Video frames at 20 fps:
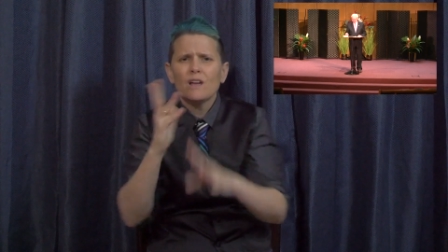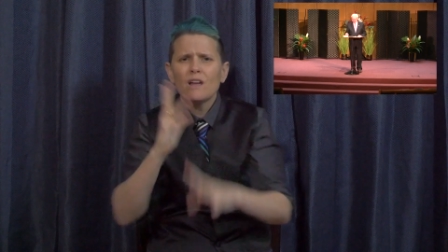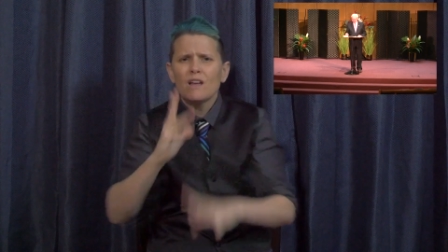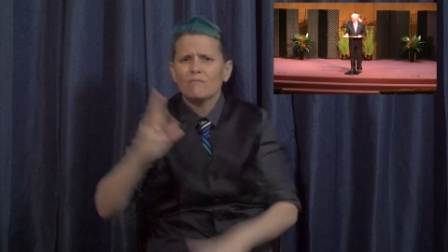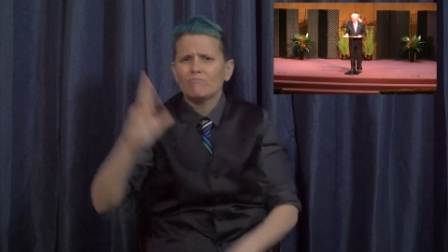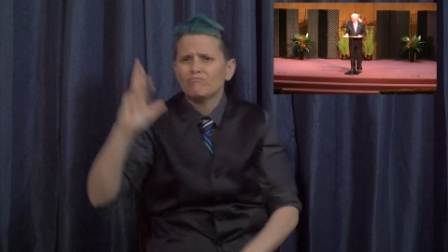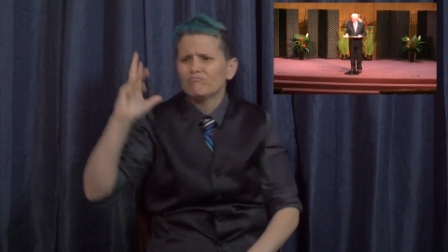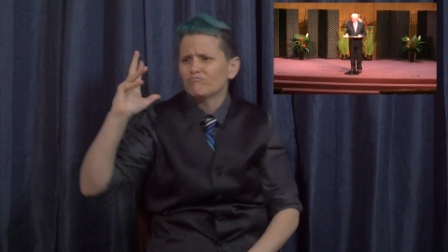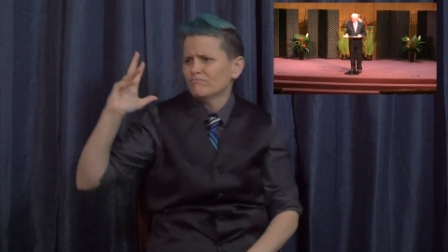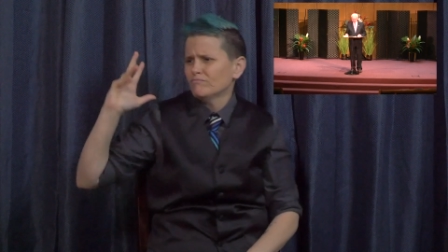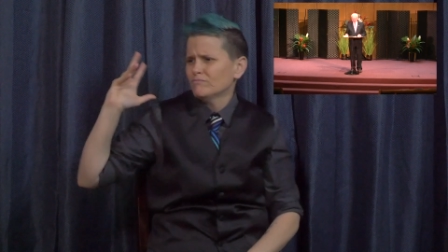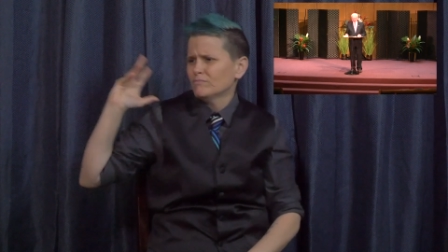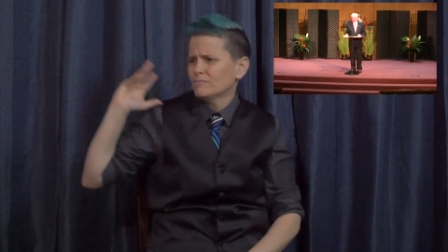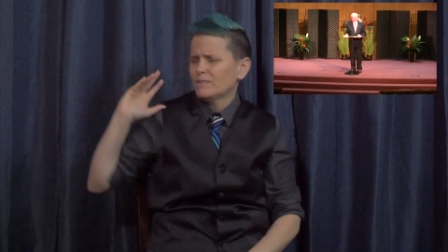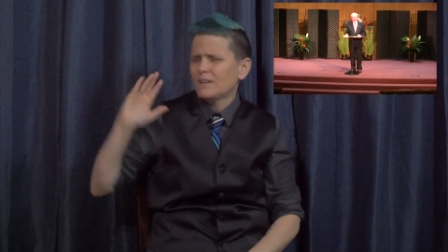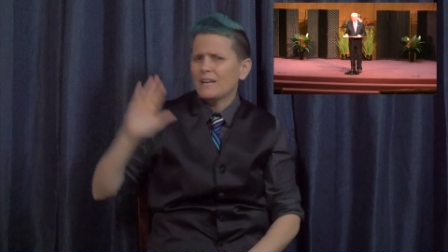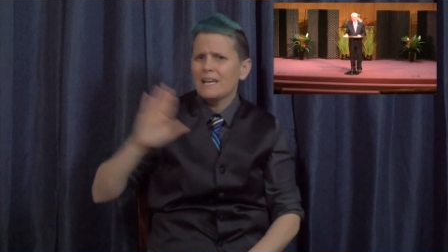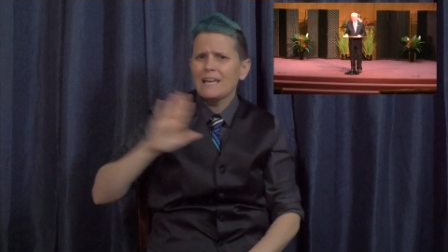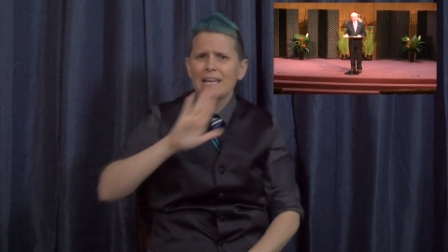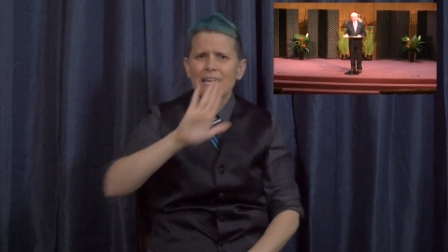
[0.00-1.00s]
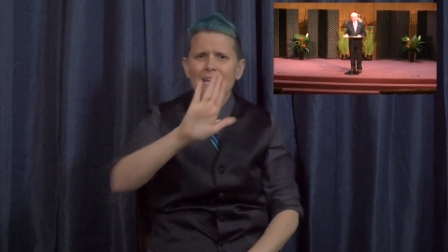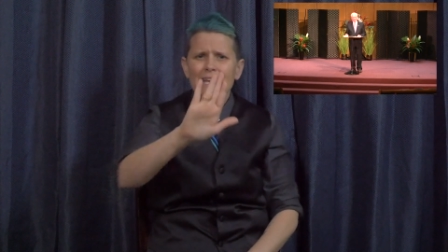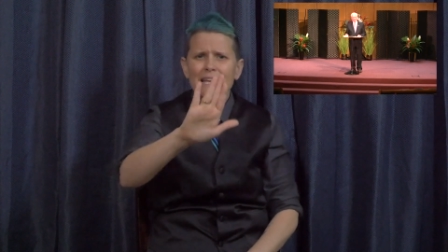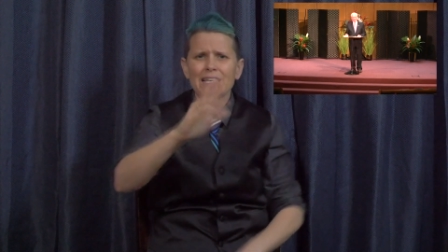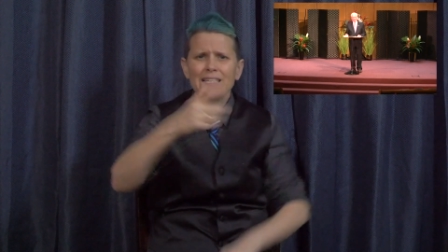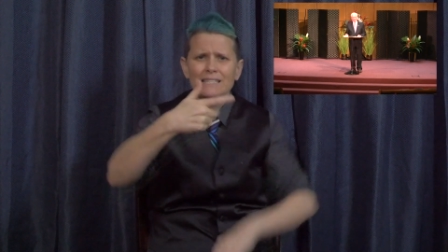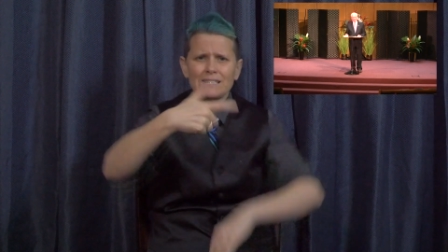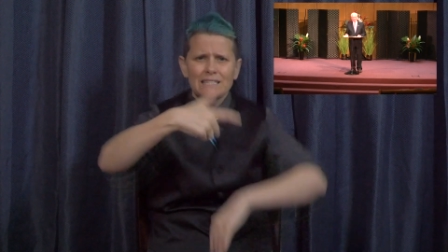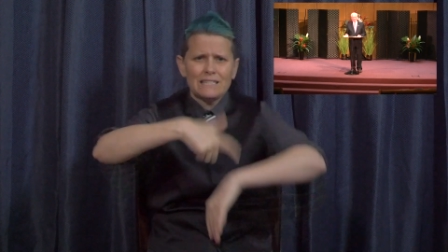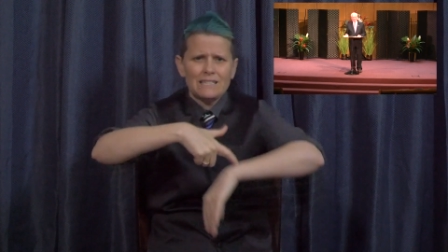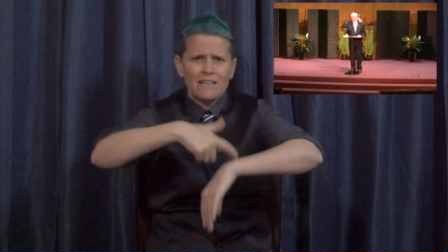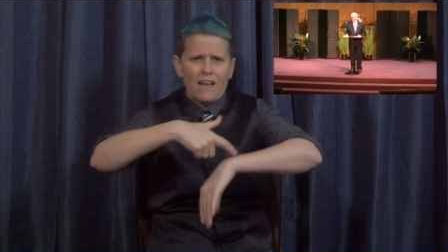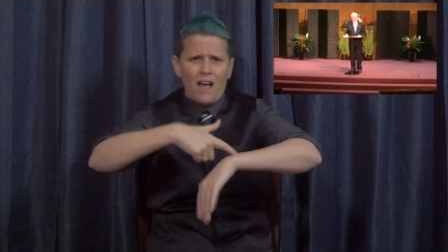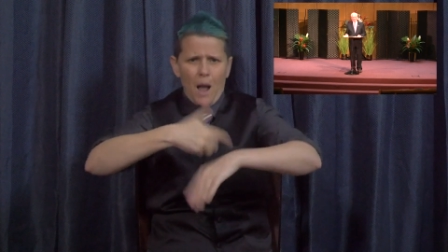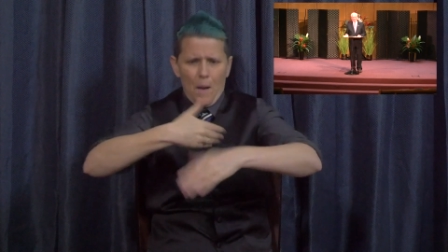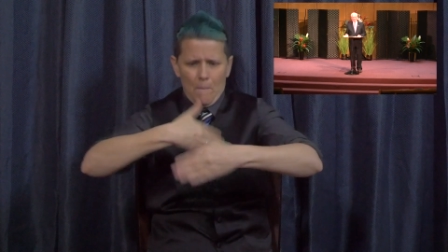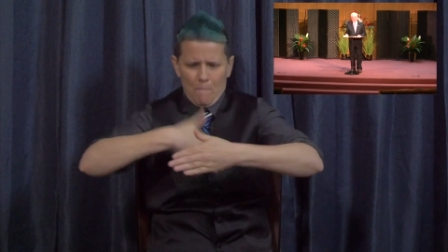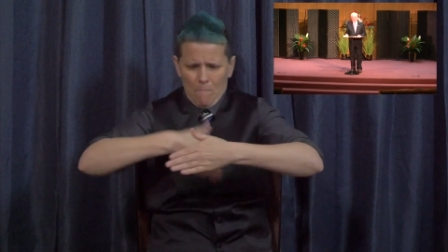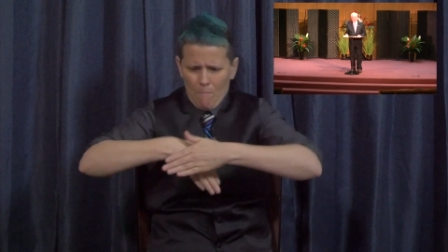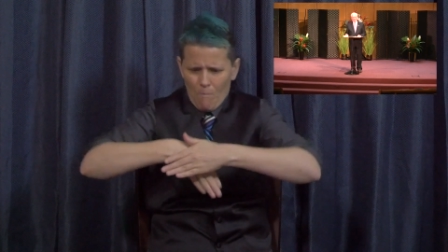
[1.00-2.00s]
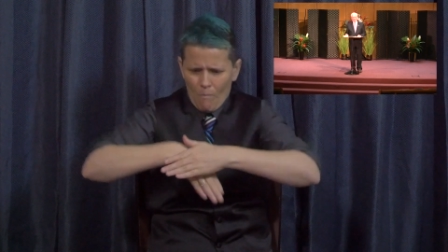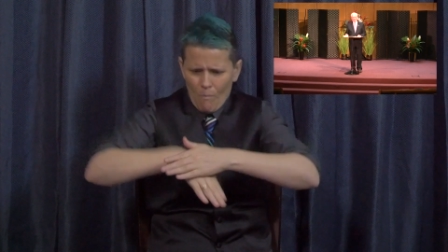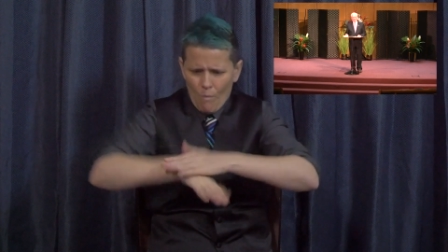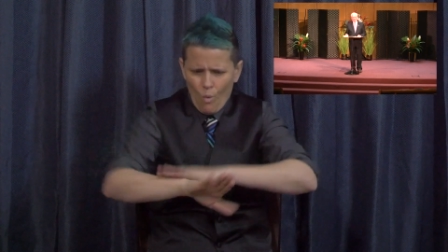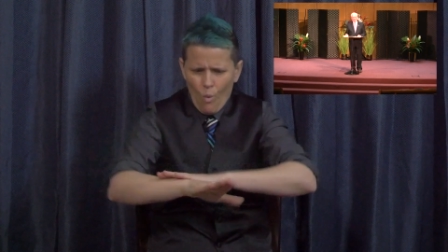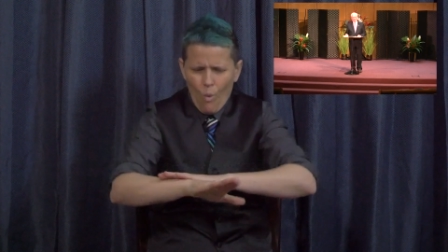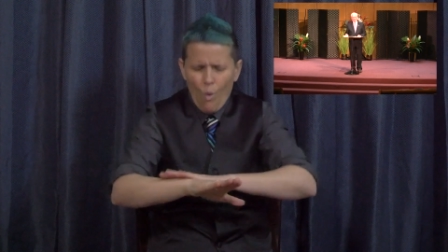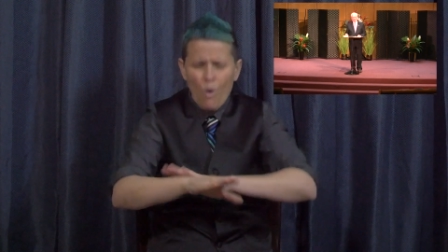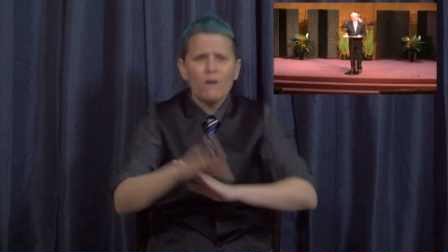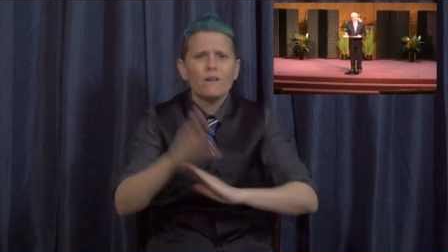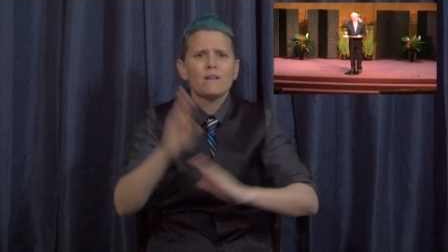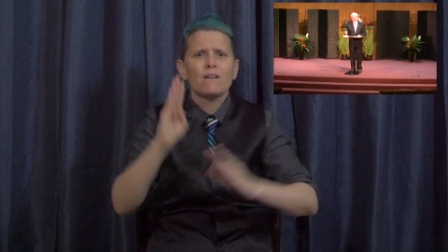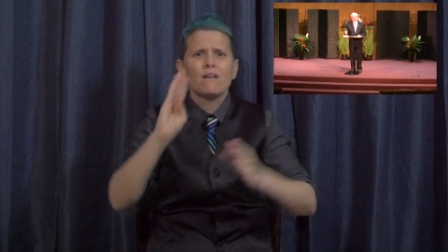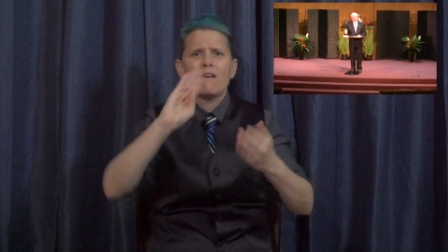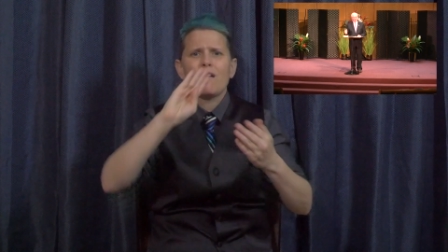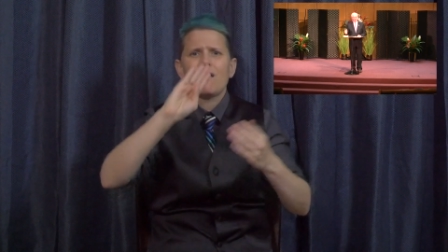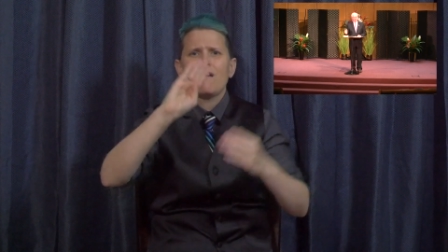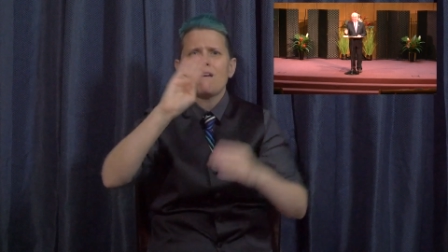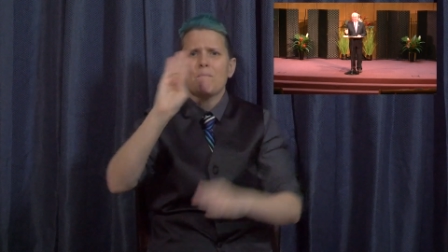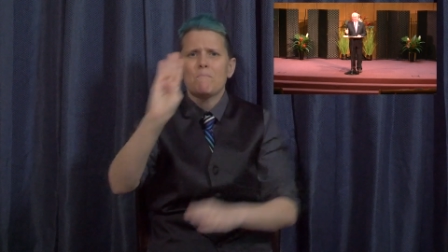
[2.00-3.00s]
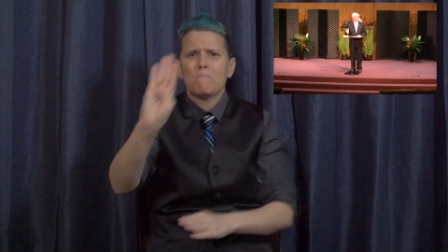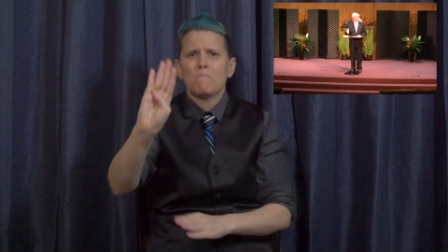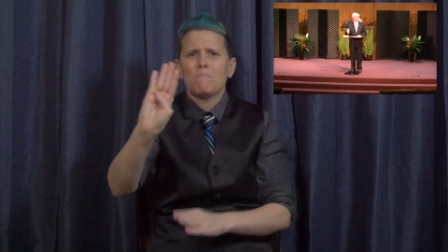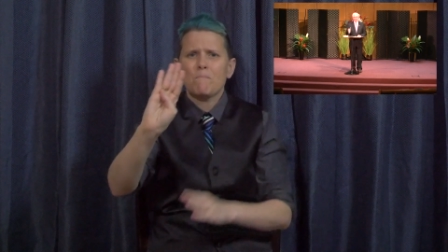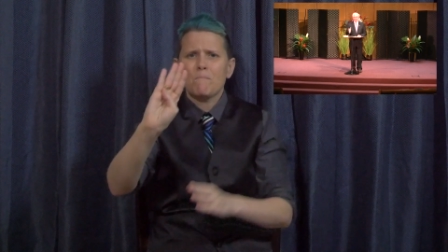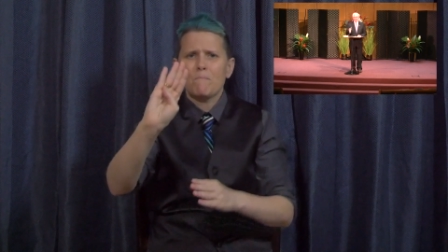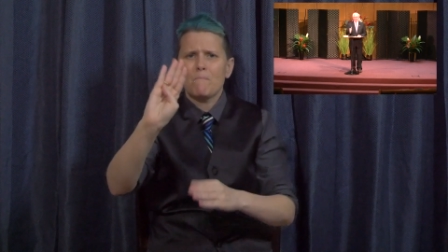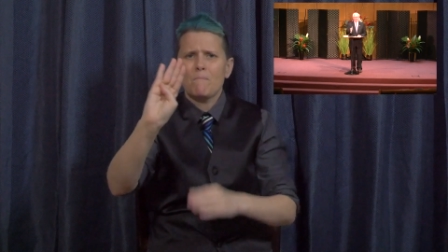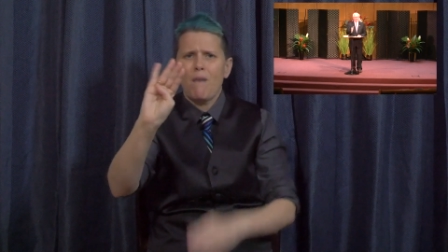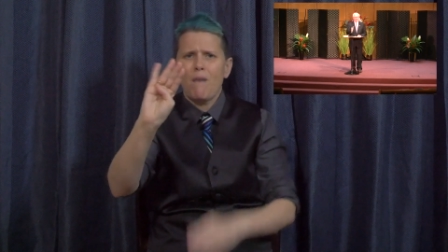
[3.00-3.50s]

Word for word: there in Bethlehem, but in all of